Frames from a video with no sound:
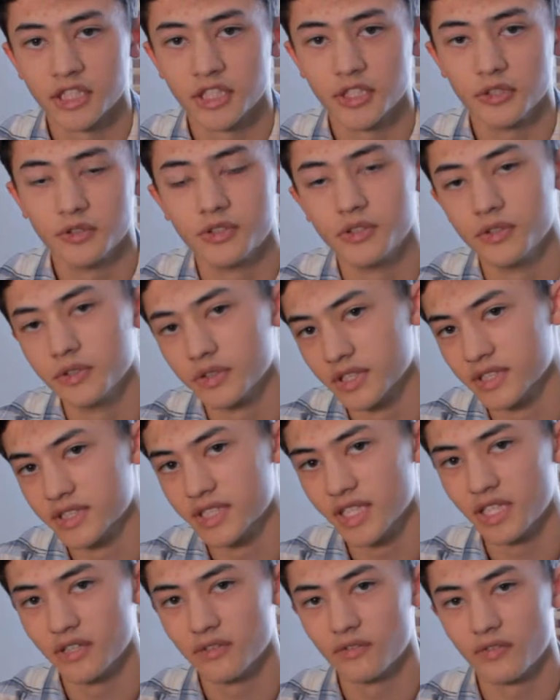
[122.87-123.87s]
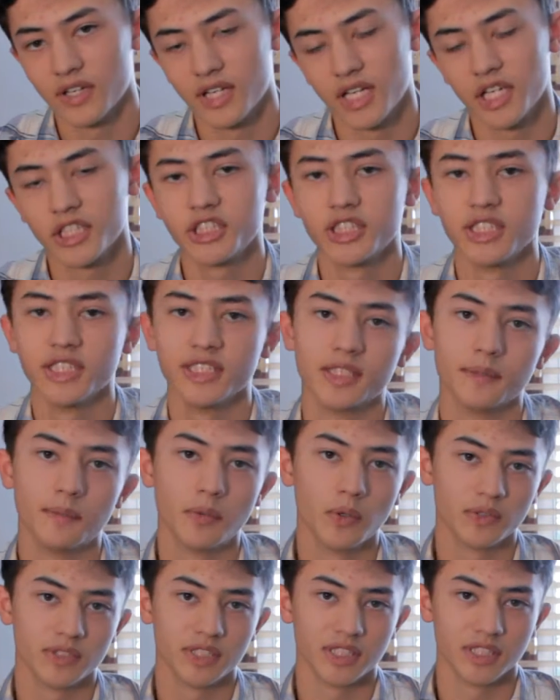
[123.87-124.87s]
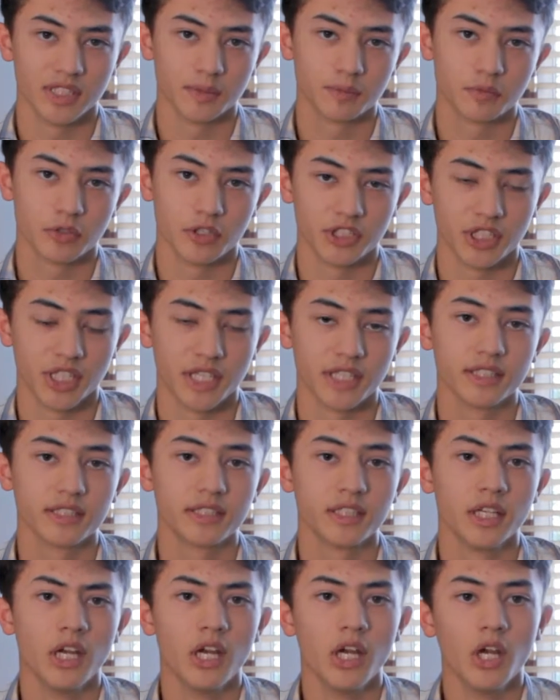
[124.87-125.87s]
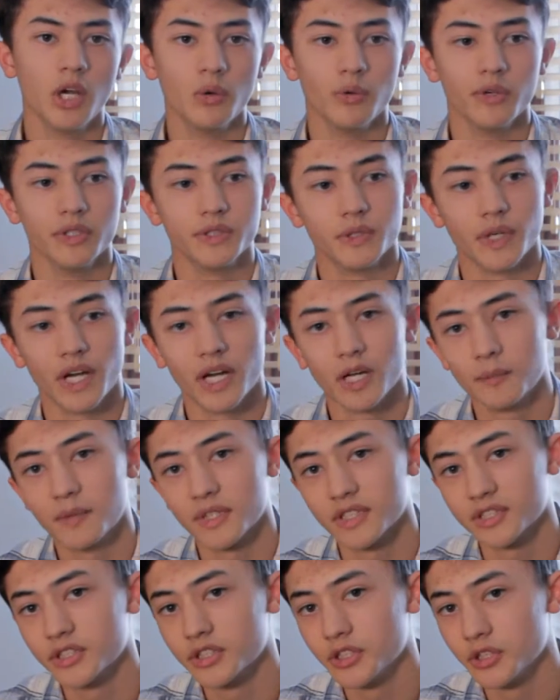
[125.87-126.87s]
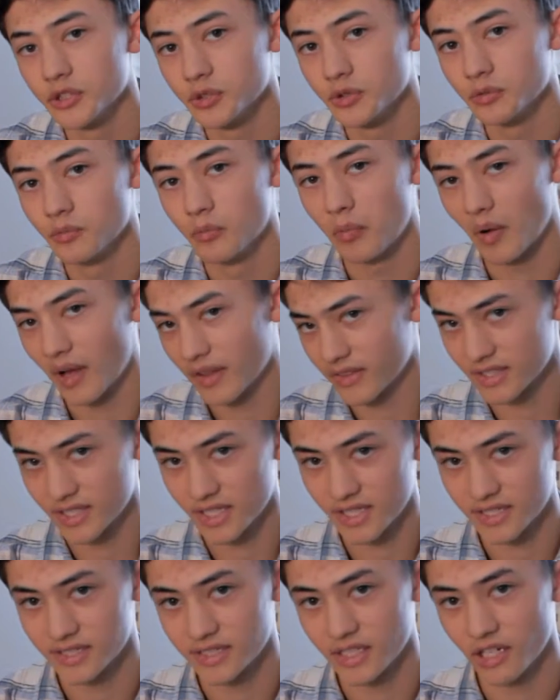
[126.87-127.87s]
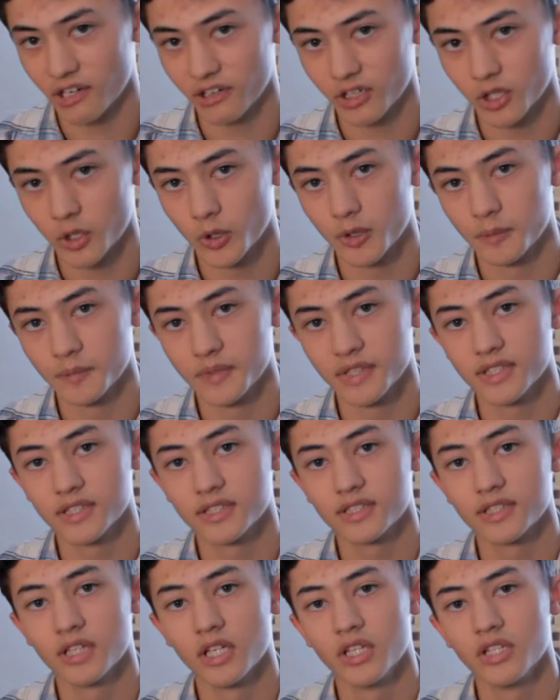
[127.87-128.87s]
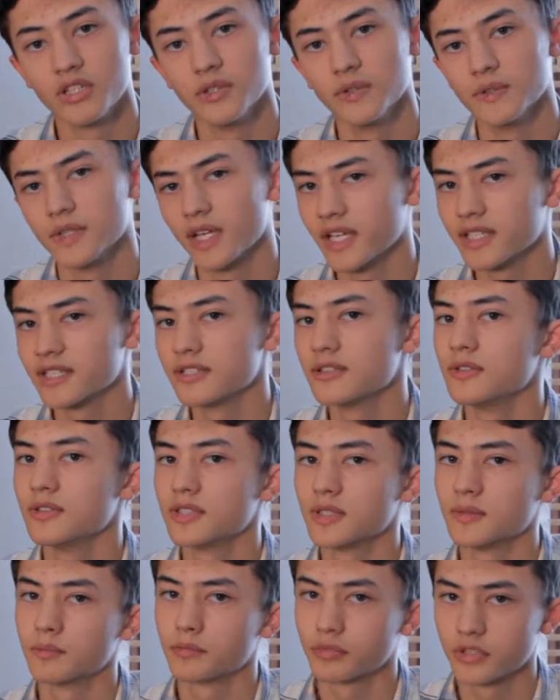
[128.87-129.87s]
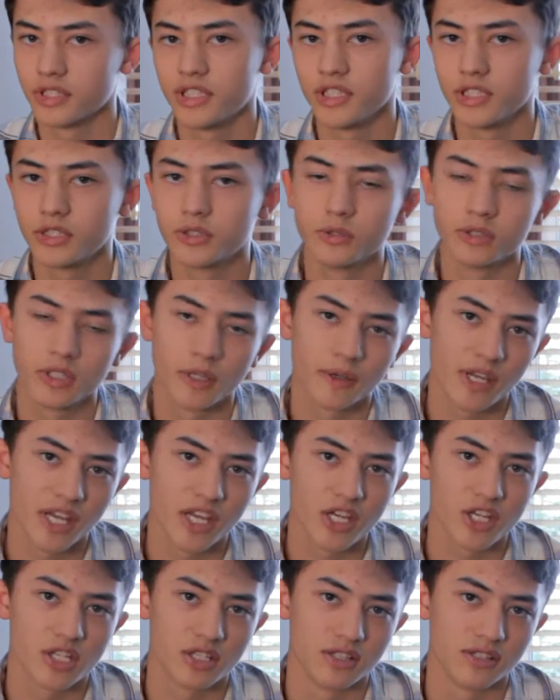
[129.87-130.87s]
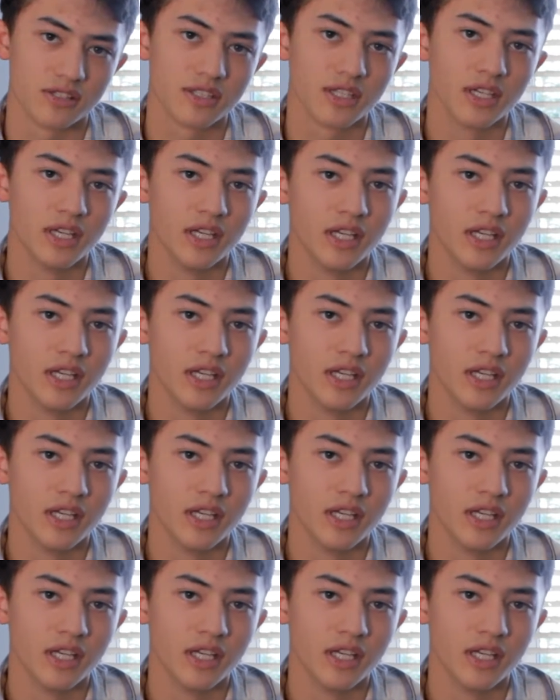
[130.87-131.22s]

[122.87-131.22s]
you to consider financially supporting this project, which will help us to buy the necessary equipment, to get to some pretty cool locations,